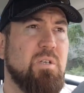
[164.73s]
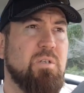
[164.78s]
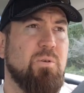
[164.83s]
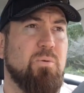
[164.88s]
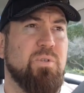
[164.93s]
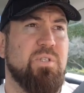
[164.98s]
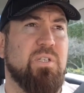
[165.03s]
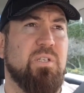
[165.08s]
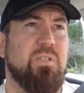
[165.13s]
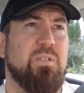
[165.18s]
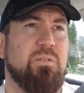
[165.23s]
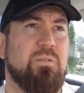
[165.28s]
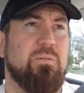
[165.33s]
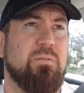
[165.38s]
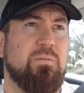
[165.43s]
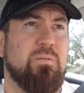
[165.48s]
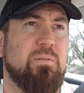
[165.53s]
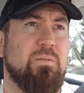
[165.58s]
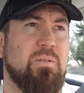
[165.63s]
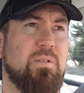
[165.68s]
It was a,
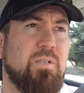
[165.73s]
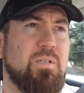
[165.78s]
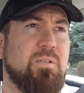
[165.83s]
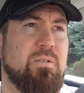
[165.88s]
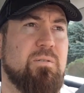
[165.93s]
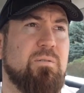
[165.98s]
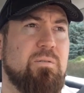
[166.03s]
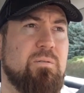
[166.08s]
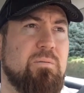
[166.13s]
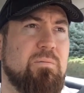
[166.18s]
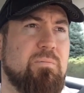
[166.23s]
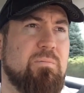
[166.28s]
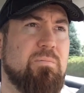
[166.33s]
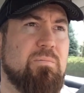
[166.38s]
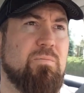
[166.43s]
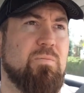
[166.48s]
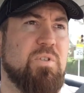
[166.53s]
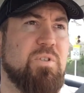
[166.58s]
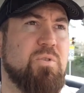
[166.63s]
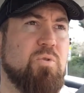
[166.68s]

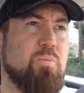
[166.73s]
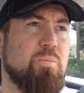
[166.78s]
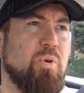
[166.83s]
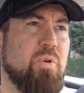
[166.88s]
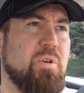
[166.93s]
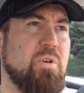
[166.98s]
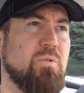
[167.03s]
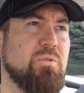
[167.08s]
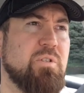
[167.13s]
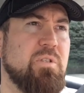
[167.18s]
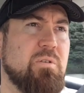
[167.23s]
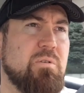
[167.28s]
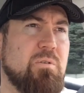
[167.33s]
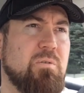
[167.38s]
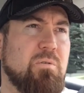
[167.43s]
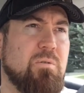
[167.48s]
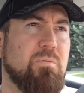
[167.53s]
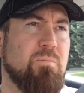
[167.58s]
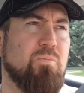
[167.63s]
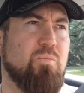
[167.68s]
a 2.0 liter
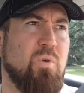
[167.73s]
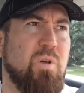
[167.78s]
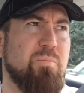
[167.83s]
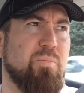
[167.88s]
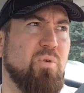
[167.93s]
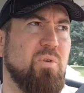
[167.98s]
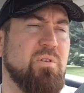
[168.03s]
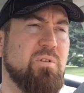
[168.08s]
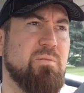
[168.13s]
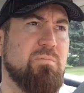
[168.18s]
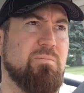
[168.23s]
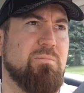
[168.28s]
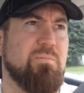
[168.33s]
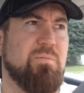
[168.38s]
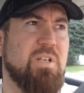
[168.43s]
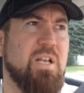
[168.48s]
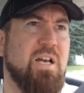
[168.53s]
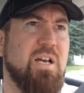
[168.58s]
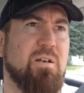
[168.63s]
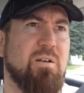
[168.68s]
or
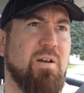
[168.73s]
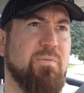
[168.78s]
1.9.